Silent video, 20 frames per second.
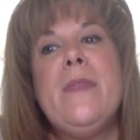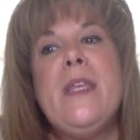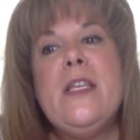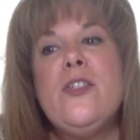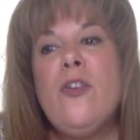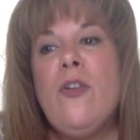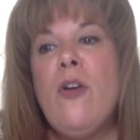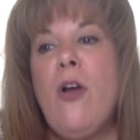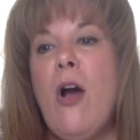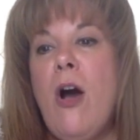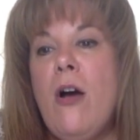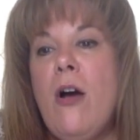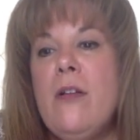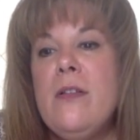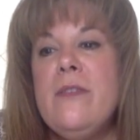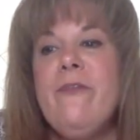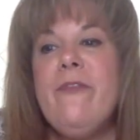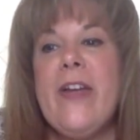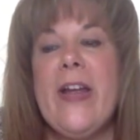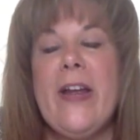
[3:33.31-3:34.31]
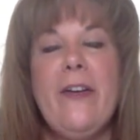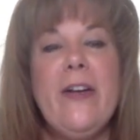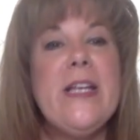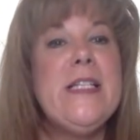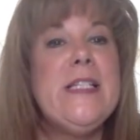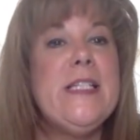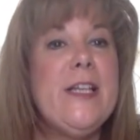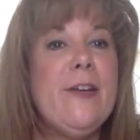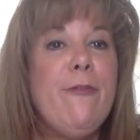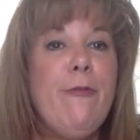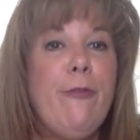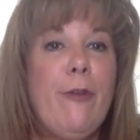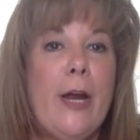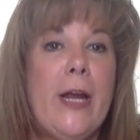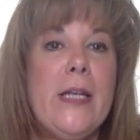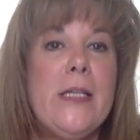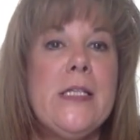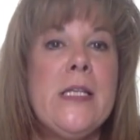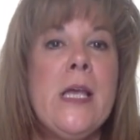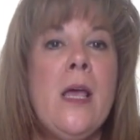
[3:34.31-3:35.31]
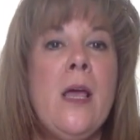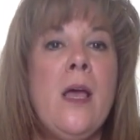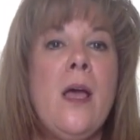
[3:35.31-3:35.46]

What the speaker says: These are all very different